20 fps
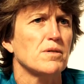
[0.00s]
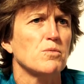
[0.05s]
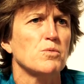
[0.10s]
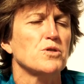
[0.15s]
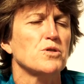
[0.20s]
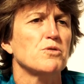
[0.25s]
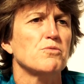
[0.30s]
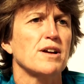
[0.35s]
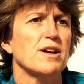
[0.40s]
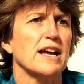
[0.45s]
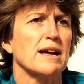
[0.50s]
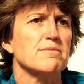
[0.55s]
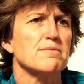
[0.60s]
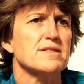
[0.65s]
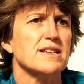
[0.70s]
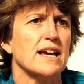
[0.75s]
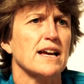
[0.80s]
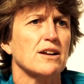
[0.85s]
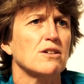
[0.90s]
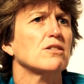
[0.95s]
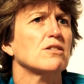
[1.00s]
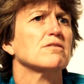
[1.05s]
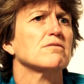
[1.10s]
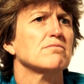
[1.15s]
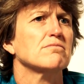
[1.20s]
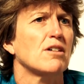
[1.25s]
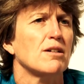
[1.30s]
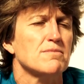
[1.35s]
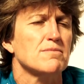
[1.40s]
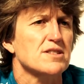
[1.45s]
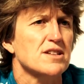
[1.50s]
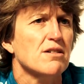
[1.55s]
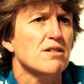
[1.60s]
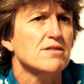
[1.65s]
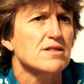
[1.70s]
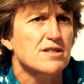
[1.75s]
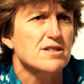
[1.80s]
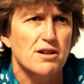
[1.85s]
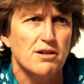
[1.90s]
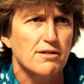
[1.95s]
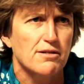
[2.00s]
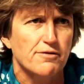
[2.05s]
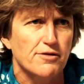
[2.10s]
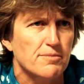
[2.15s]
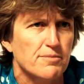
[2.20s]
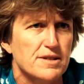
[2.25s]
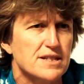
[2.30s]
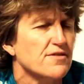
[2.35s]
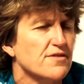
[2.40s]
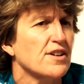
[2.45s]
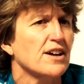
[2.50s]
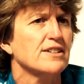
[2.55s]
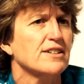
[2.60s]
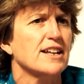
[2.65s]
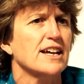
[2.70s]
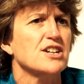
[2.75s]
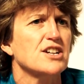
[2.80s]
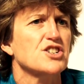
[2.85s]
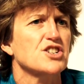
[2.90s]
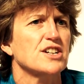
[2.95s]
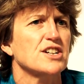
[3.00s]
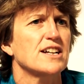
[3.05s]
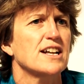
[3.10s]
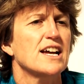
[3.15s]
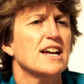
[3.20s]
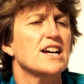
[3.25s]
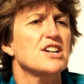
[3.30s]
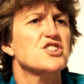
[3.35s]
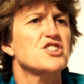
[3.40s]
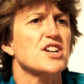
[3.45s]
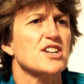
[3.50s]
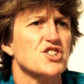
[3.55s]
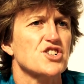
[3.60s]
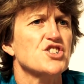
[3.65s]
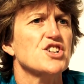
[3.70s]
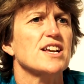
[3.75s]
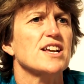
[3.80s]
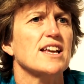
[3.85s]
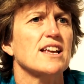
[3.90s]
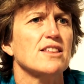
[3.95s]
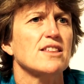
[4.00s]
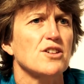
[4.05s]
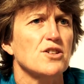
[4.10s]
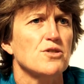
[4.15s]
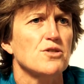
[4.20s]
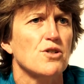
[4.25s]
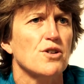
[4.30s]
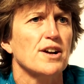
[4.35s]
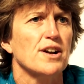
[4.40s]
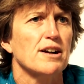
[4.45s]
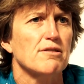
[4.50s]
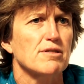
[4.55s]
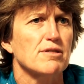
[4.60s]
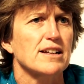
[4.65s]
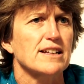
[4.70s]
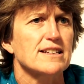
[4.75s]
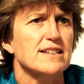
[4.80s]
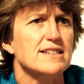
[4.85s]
with you ringing up saying, look, I'm so-and-so from this foundation, just checking that you got our release.